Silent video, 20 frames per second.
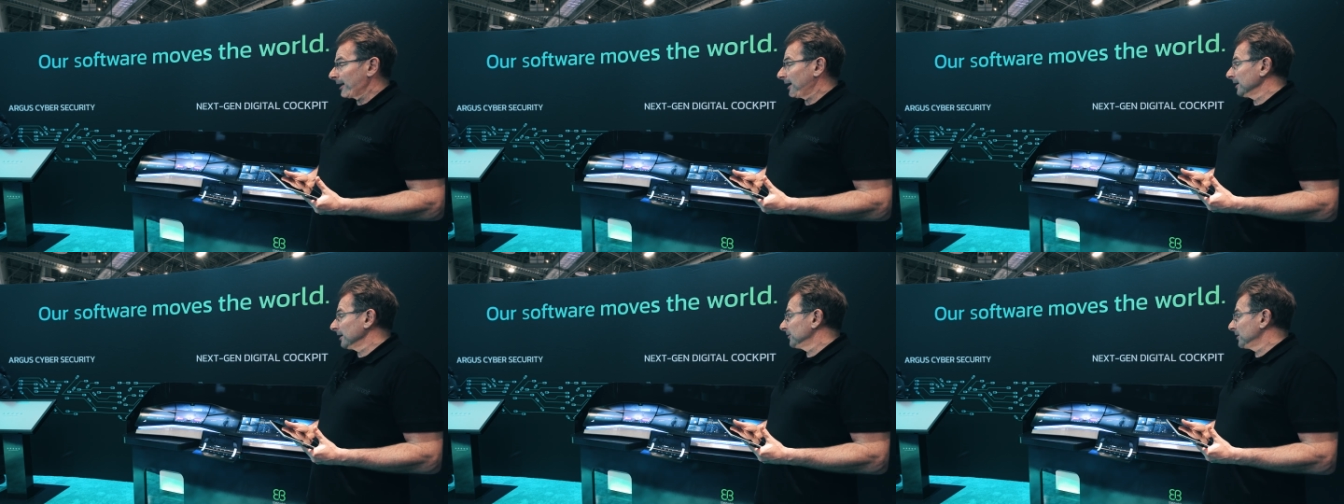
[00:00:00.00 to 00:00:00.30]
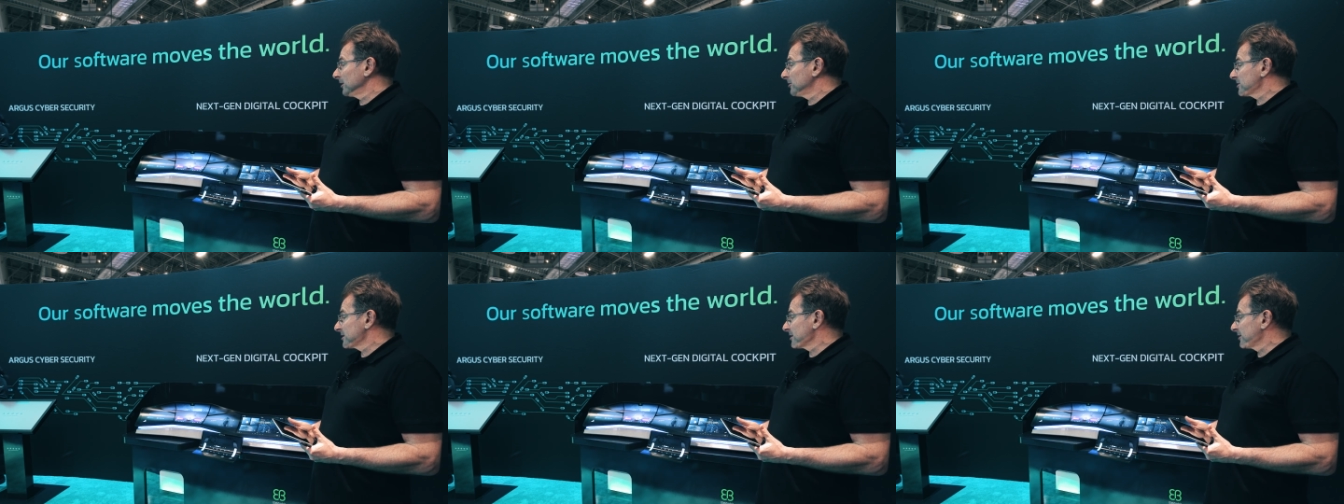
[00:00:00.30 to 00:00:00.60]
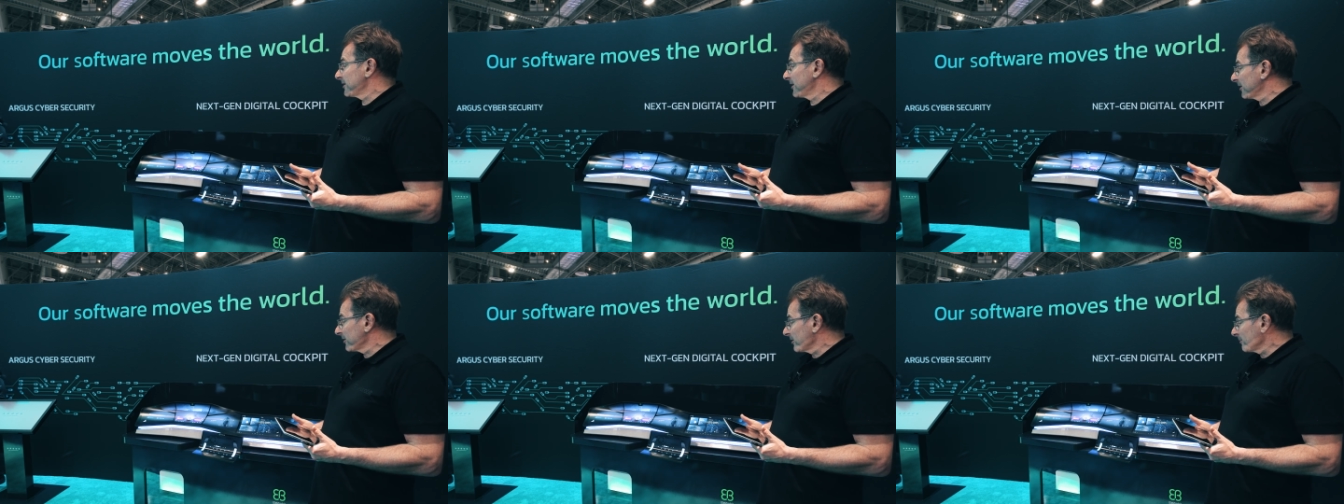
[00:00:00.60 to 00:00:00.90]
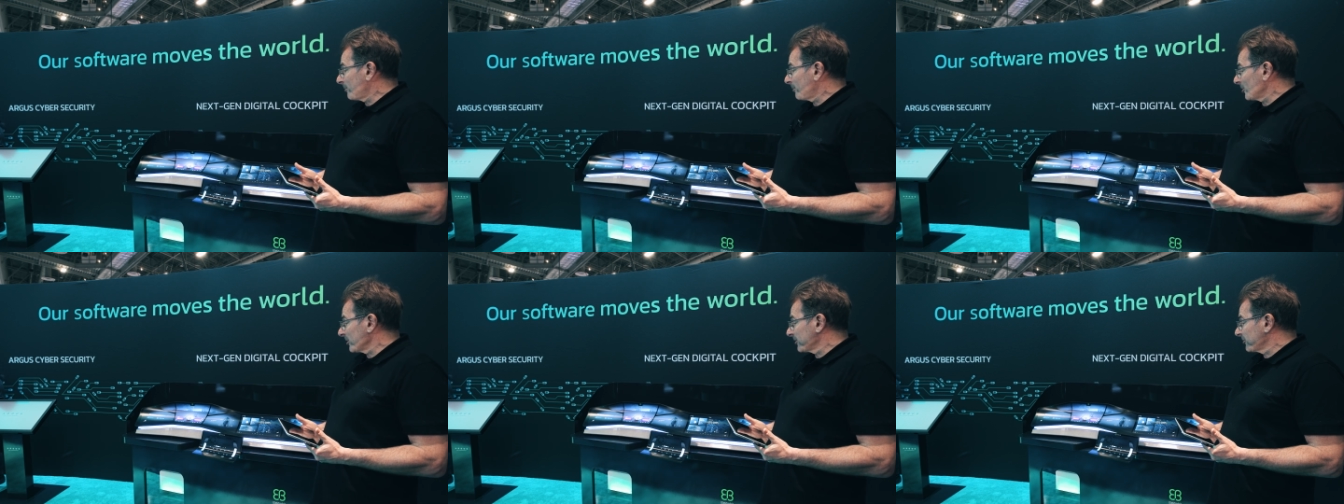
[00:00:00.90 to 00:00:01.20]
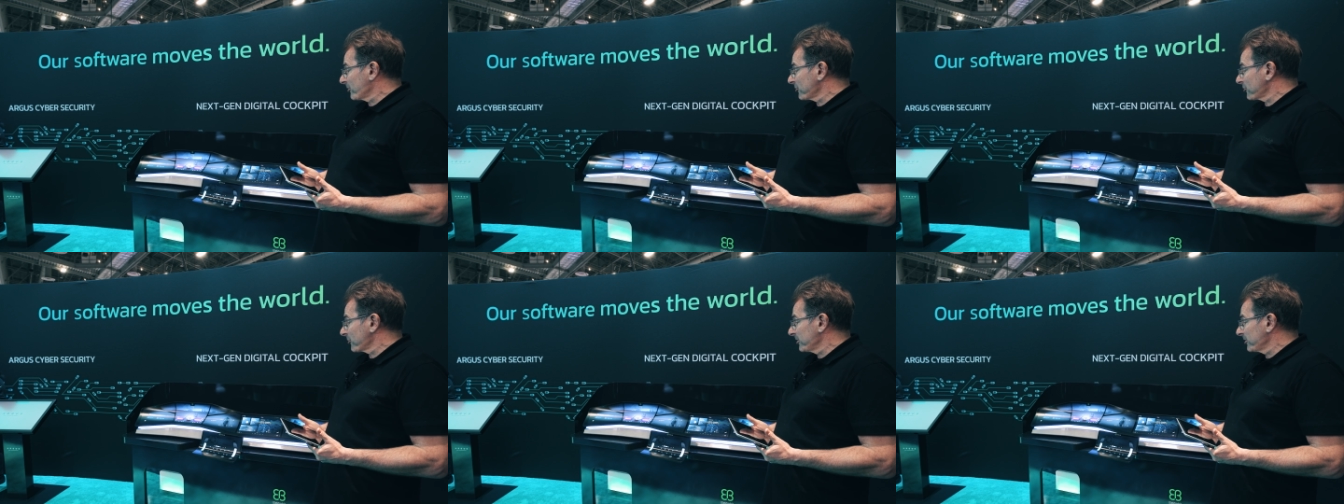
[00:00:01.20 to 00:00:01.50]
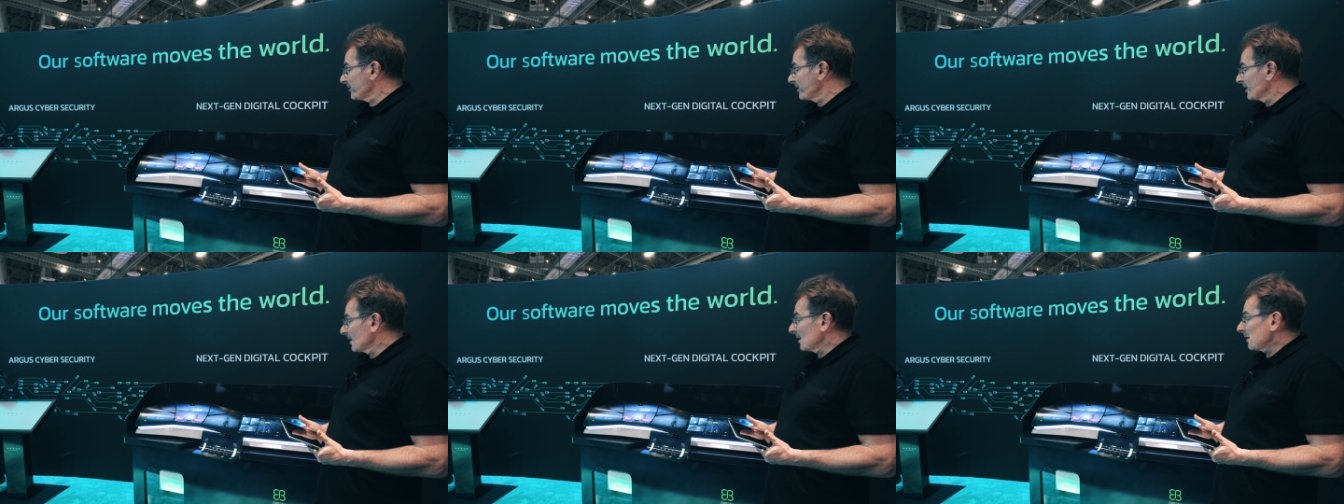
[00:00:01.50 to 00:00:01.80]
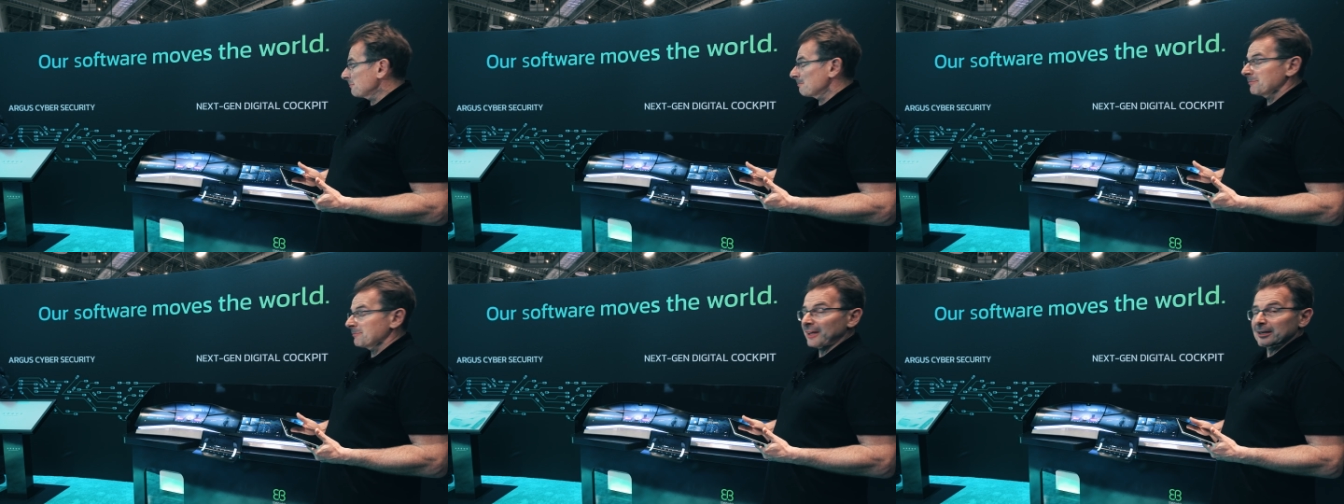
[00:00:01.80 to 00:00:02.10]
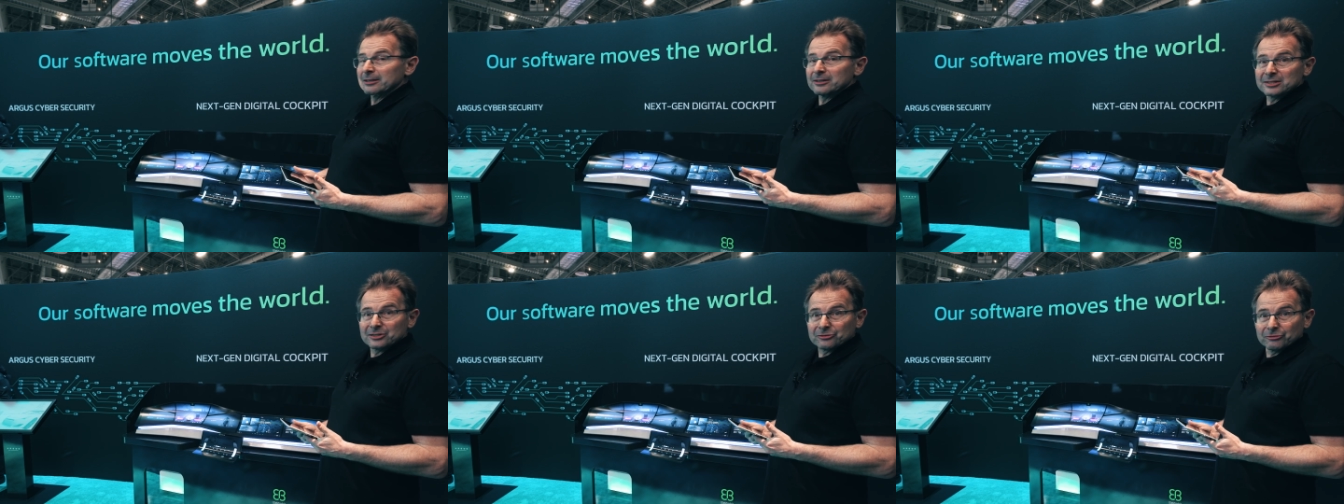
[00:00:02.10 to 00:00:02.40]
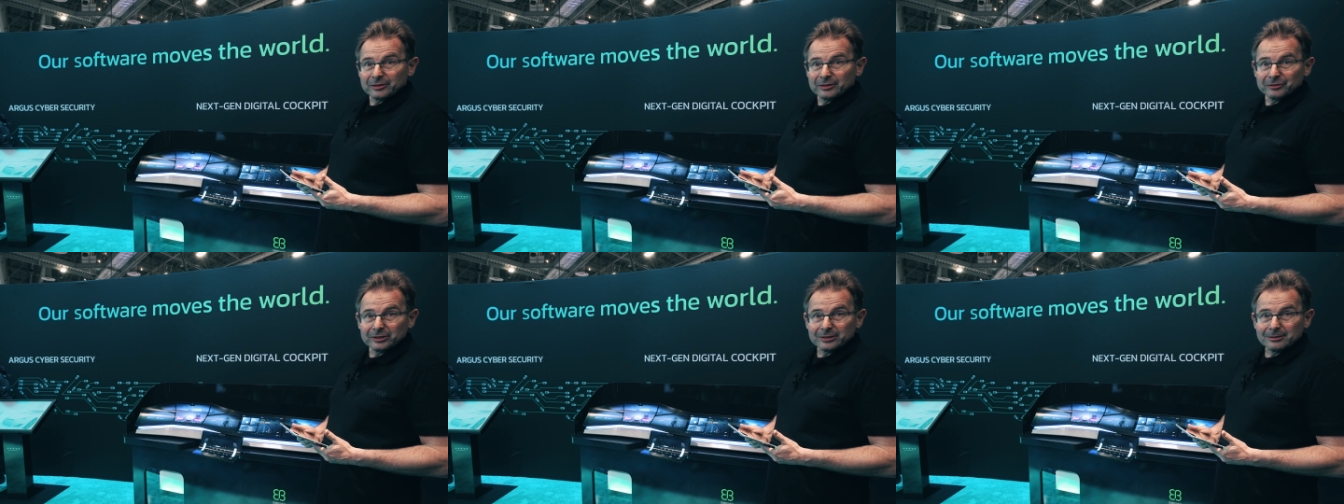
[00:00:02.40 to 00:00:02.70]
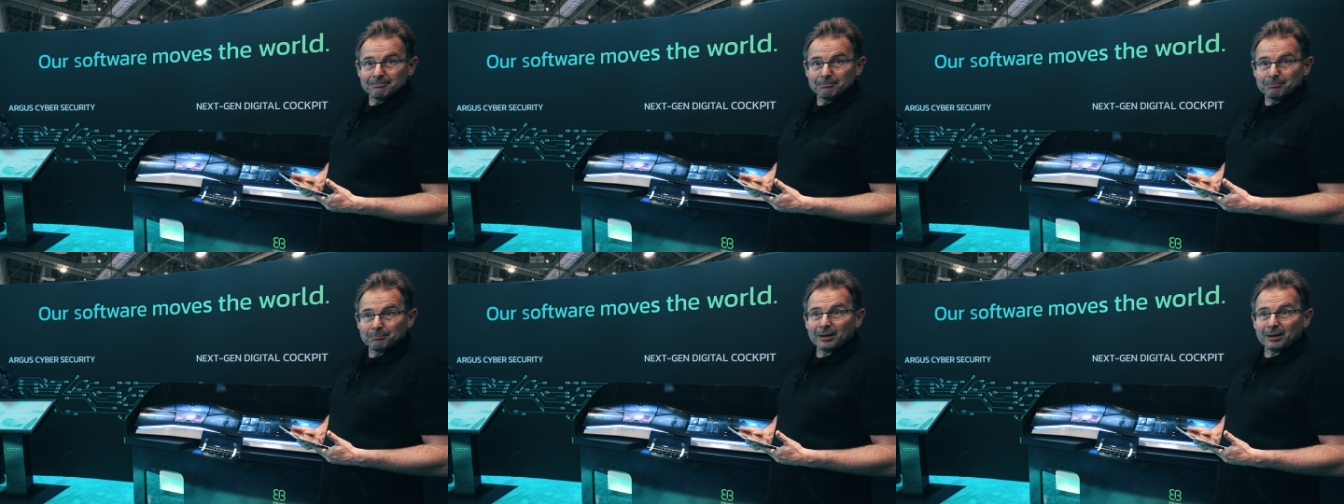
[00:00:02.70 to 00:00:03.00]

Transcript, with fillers: and there is another partition that is driven